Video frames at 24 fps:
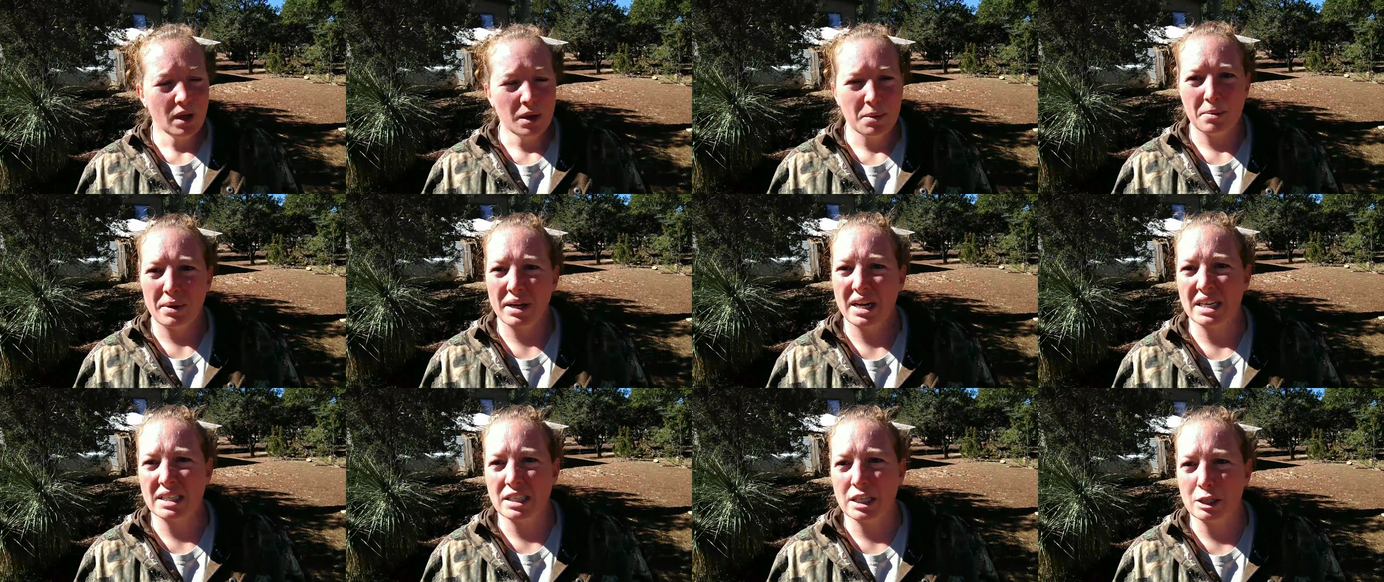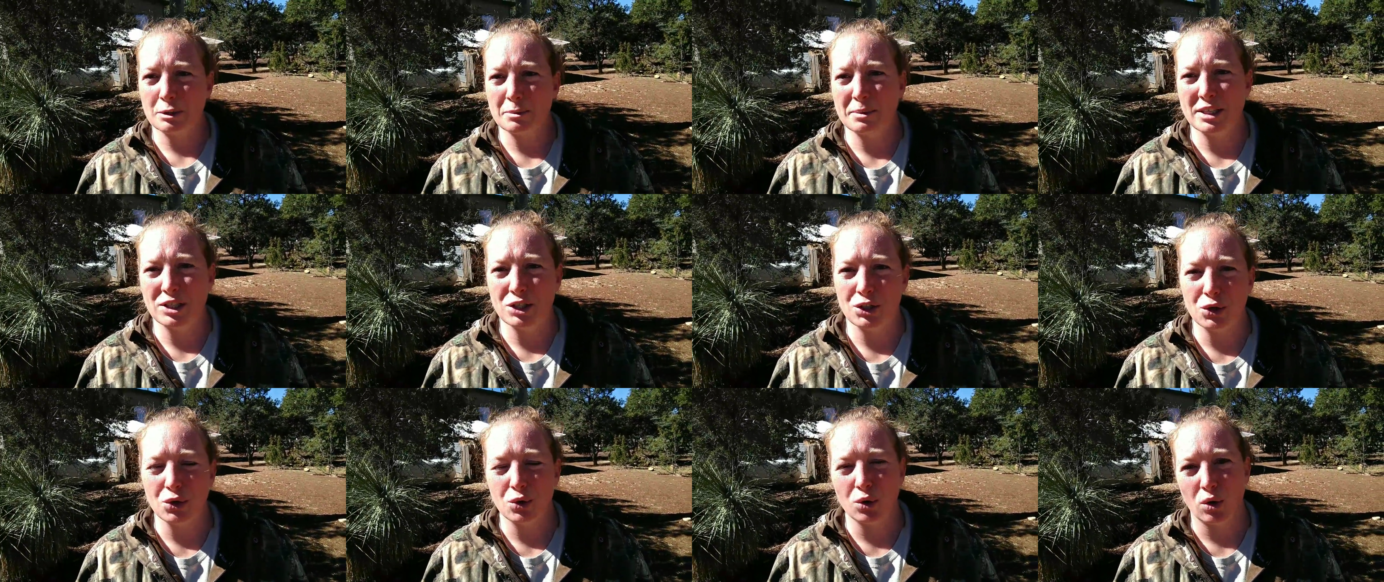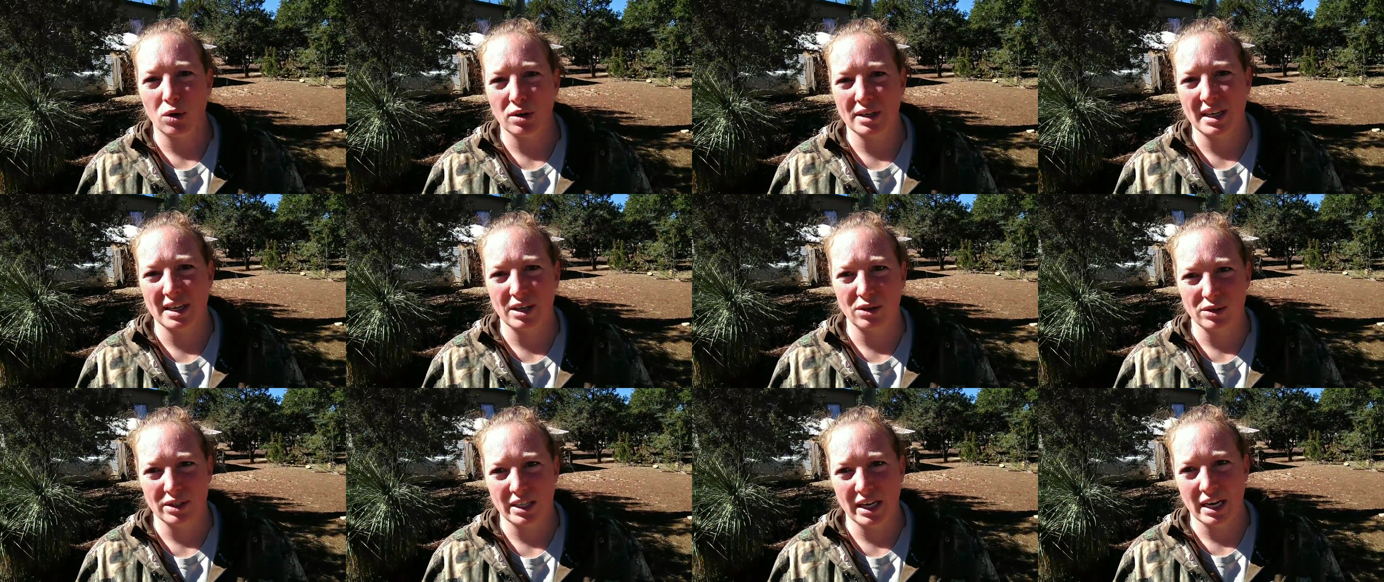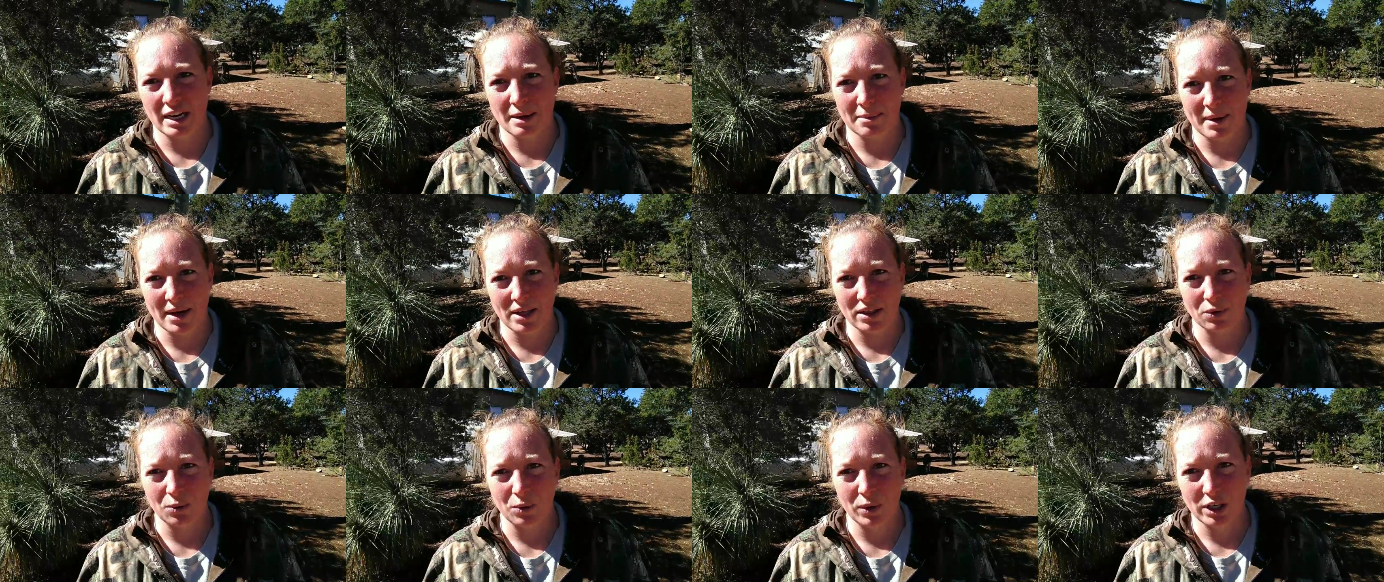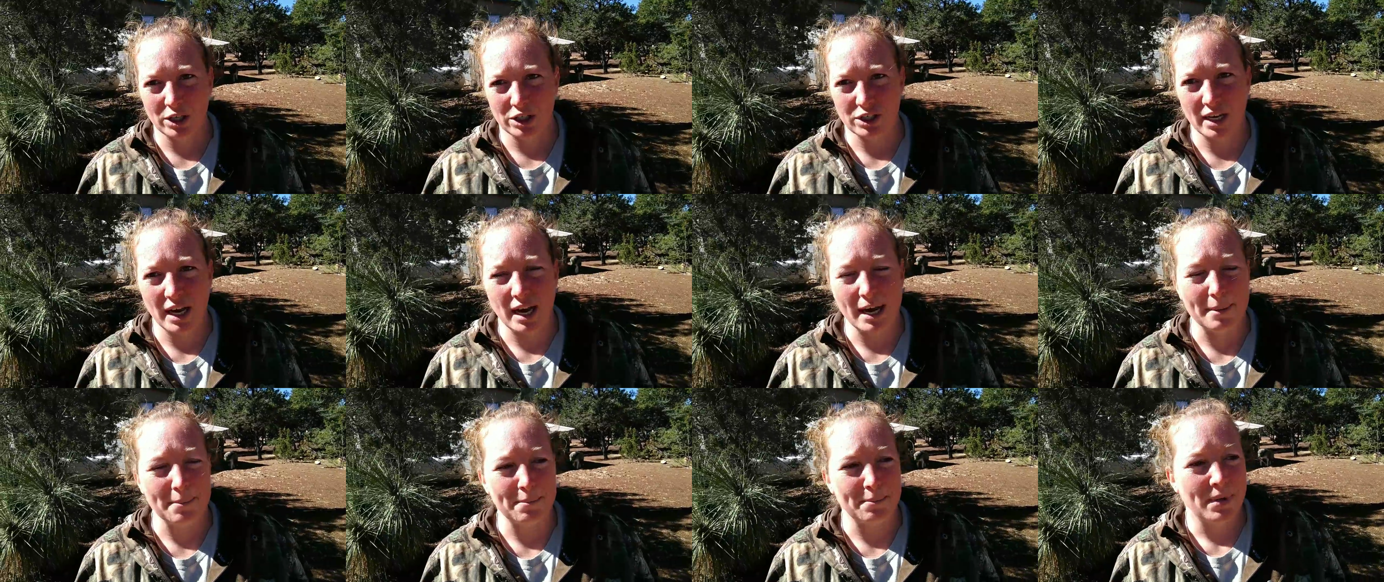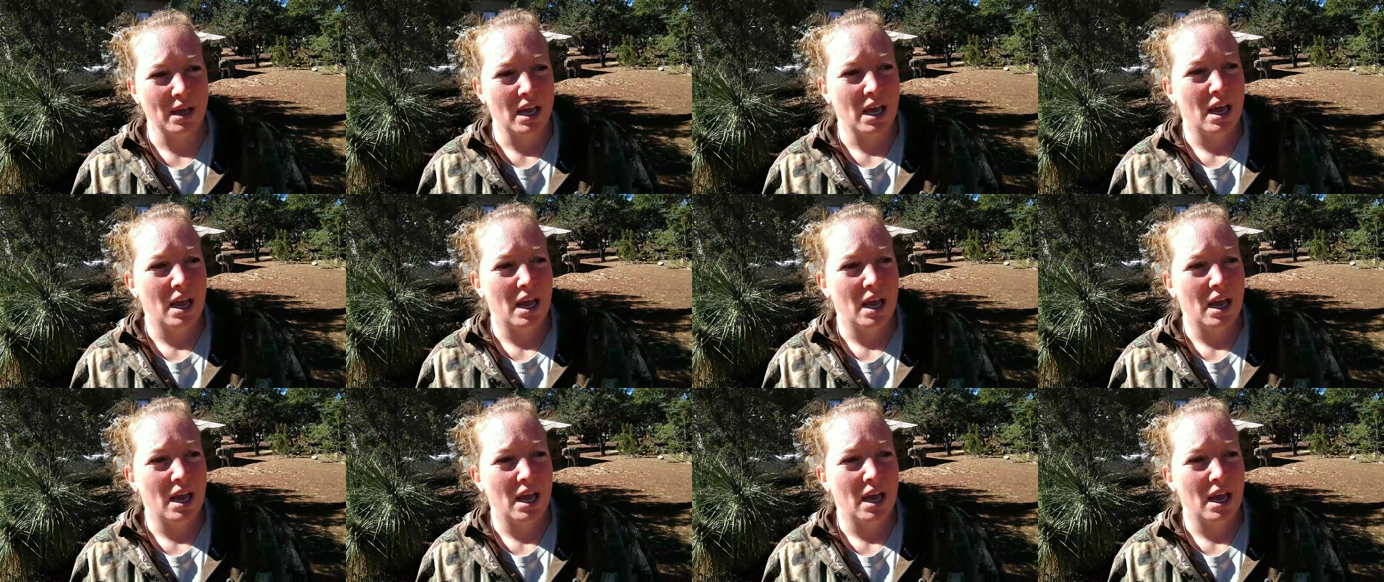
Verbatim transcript: because it's been too cold. I don't take him out in the wintertime.